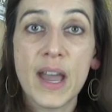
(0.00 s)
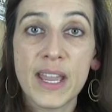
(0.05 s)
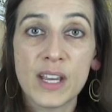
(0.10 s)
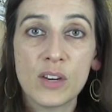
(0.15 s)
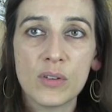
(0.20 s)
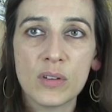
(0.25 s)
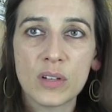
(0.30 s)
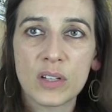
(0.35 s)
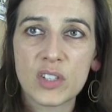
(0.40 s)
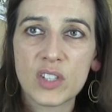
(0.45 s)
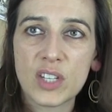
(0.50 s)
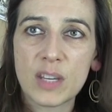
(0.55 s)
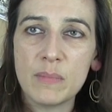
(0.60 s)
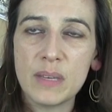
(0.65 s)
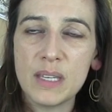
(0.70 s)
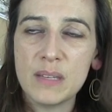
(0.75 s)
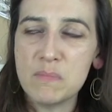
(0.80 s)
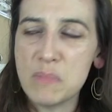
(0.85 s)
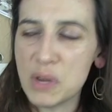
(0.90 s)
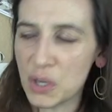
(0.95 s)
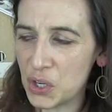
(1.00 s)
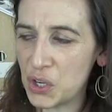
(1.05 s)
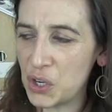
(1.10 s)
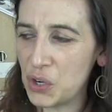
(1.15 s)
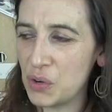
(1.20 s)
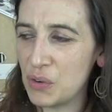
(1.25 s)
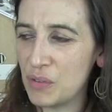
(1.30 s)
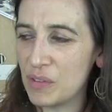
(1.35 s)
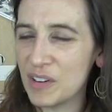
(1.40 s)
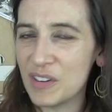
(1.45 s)
high crooks can be
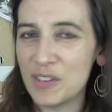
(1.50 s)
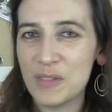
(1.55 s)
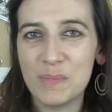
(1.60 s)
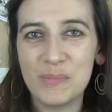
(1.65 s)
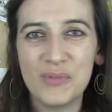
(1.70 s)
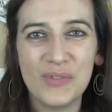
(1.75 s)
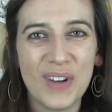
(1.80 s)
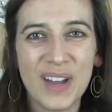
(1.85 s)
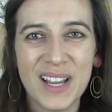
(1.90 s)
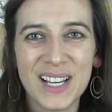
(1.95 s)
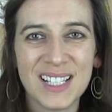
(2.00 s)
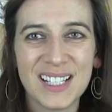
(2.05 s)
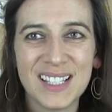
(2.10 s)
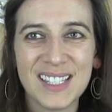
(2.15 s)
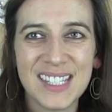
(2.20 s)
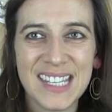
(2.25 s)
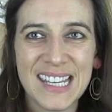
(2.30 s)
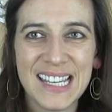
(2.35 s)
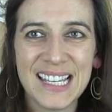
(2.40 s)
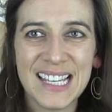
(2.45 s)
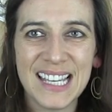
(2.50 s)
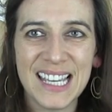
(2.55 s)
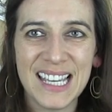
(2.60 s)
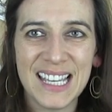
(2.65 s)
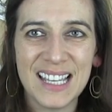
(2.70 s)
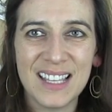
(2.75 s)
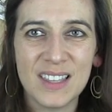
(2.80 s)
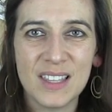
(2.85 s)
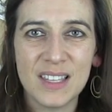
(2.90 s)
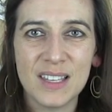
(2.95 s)
mercurial, bright and
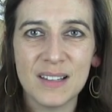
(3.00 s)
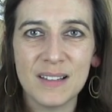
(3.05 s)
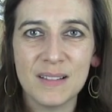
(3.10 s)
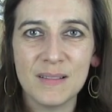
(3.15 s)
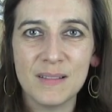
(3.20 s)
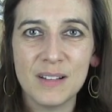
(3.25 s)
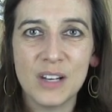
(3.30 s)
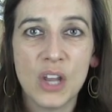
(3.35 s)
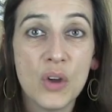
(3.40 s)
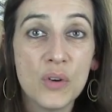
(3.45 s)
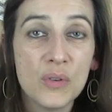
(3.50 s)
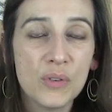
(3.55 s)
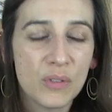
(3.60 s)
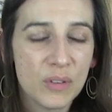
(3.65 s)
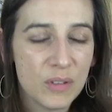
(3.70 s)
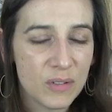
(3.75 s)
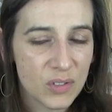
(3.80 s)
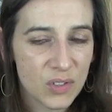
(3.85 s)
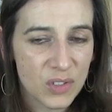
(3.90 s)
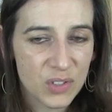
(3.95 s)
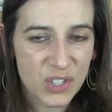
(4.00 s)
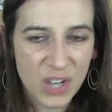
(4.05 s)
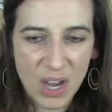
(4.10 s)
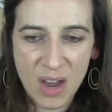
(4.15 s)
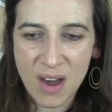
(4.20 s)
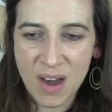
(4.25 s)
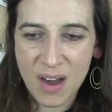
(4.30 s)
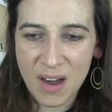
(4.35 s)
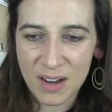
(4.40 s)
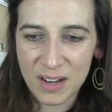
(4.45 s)
zingy, the low crooks
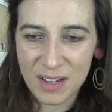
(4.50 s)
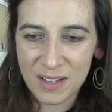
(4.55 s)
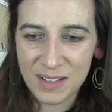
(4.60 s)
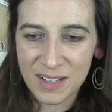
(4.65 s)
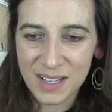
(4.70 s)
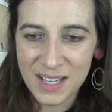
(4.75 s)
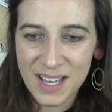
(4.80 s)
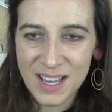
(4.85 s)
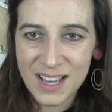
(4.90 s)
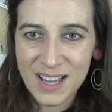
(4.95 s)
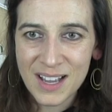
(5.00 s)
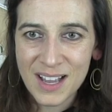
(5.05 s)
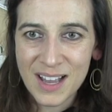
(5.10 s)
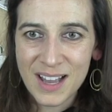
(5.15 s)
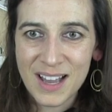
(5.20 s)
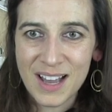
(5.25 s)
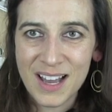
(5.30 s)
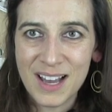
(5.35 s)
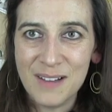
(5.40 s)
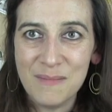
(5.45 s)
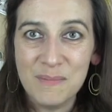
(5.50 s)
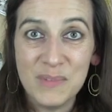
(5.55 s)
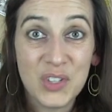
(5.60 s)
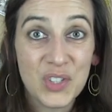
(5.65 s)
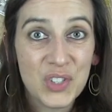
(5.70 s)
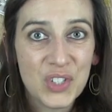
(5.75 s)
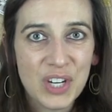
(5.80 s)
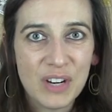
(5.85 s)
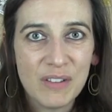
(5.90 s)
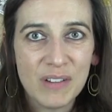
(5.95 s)
dark,
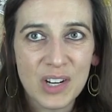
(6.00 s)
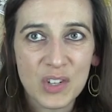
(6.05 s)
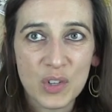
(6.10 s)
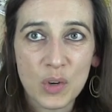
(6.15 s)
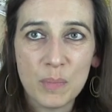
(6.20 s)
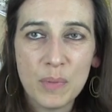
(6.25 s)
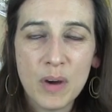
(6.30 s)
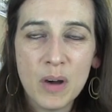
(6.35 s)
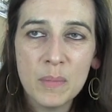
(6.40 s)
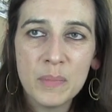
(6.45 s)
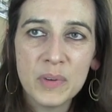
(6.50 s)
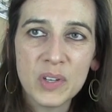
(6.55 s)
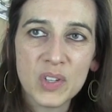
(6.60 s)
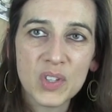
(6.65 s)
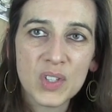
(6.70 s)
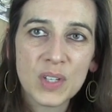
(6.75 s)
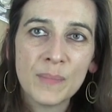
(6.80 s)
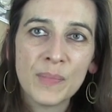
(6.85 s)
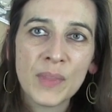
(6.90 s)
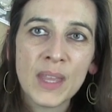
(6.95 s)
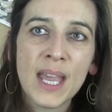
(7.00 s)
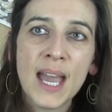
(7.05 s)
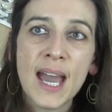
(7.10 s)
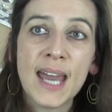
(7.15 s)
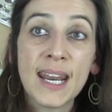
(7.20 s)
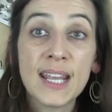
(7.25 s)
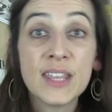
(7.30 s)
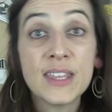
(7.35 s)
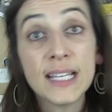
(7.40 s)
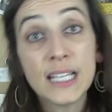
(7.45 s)
mysterious or pompous.
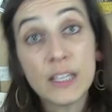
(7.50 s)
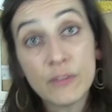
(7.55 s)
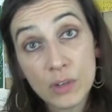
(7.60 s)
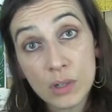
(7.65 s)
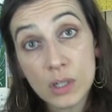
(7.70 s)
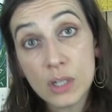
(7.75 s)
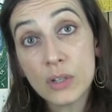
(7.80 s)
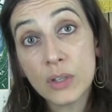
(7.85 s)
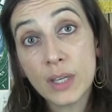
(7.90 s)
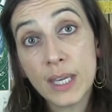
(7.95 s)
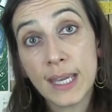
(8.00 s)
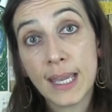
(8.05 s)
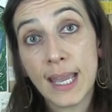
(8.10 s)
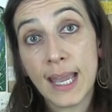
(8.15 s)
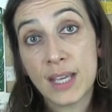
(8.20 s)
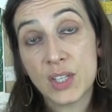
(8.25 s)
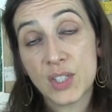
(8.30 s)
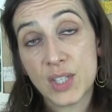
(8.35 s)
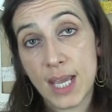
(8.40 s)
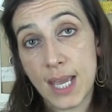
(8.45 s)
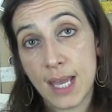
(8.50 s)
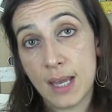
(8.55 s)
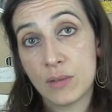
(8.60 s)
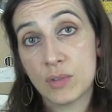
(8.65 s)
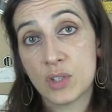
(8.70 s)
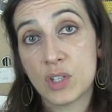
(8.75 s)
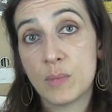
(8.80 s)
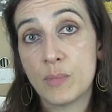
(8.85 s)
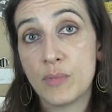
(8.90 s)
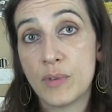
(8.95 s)
And I think if you're looking as to
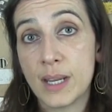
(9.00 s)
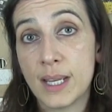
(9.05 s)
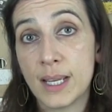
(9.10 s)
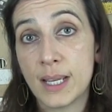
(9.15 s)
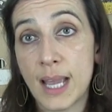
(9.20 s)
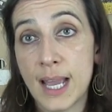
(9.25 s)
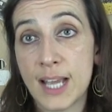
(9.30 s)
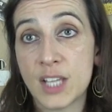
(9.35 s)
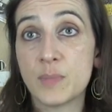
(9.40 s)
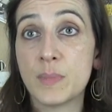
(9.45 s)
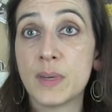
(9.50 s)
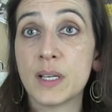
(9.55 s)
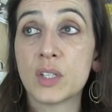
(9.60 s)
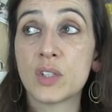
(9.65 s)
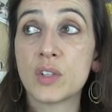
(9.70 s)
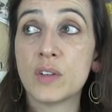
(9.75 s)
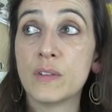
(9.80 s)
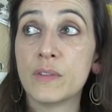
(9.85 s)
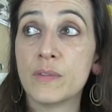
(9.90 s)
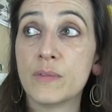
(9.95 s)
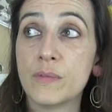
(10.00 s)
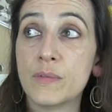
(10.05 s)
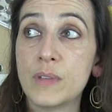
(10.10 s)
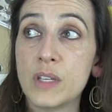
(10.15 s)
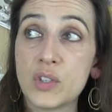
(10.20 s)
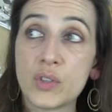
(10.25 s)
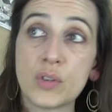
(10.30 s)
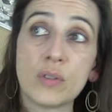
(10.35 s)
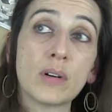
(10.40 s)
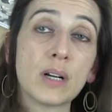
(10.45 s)
how to bring aspects of
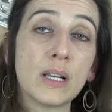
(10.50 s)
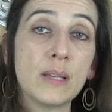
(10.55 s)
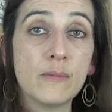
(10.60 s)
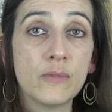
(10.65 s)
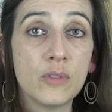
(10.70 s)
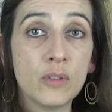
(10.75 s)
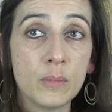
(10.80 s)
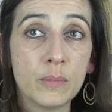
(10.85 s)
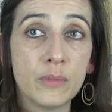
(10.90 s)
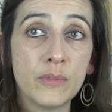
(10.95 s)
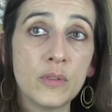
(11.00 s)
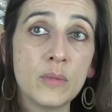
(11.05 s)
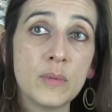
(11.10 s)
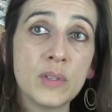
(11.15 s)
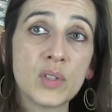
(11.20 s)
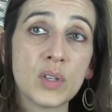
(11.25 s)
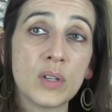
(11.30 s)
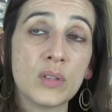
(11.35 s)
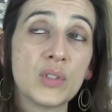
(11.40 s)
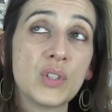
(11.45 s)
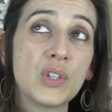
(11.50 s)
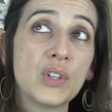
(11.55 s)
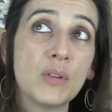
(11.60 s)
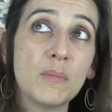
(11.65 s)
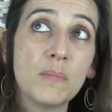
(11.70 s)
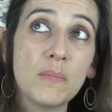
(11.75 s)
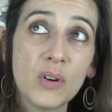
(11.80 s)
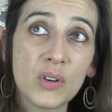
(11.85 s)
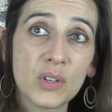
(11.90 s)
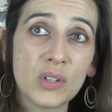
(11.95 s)
historically informed performance onto
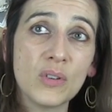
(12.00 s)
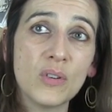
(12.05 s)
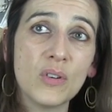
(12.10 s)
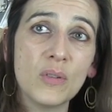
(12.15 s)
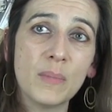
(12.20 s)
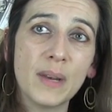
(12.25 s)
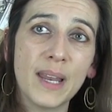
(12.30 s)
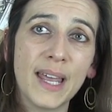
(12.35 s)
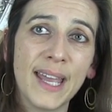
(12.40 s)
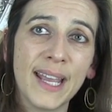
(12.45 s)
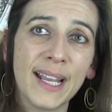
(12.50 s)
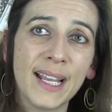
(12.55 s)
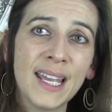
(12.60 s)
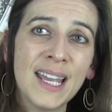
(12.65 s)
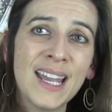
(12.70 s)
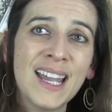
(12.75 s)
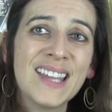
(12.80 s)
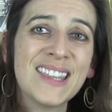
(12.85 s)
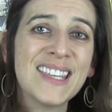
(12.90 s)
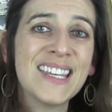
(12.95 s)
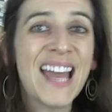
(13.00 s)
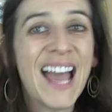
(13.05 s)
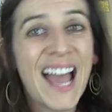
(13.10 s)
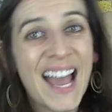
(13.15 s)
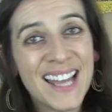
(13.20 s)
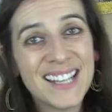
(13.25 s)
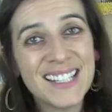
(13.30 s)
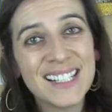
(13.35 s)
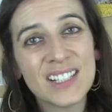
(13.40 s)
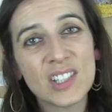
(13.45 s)
your modern horn playing, then
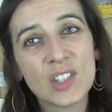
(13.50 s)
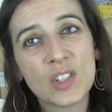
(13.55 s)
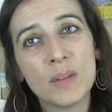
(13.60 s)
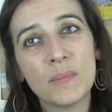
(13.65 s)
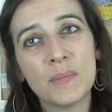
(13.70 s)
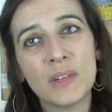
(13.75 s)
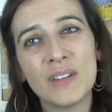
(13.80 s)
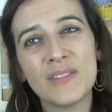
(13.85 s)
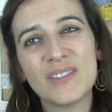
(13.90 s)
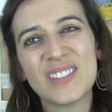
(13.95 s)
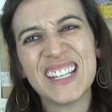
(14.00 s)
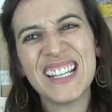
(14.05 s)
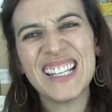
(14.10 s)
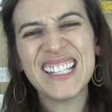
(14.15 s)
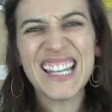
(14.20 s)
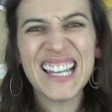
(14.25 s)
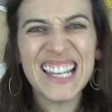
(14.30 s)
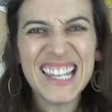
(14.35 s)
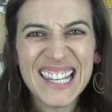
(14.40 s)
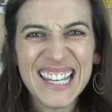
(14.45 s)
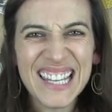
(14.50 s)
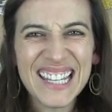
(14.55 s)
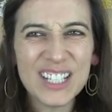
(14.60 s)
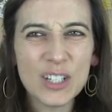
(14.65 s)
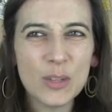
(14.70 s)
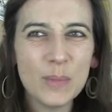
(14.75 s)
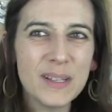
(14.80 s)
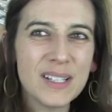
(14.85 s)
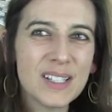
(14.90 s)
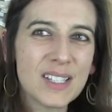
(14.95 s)
adding stop notes is a
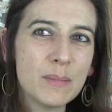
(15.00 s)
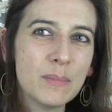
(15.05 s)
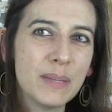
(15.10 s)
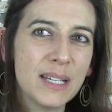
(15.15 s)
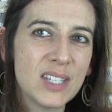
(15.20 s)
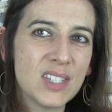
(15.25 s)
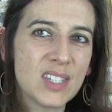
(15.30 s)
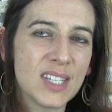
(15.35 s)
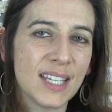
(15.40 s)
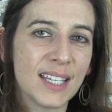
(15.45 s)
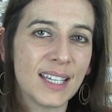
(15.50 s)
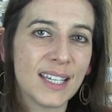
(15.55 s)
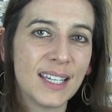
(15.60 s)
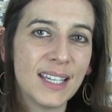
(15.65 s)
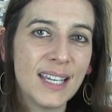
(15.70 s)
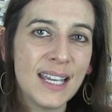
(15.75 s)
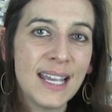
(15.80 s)
little bit simplistic.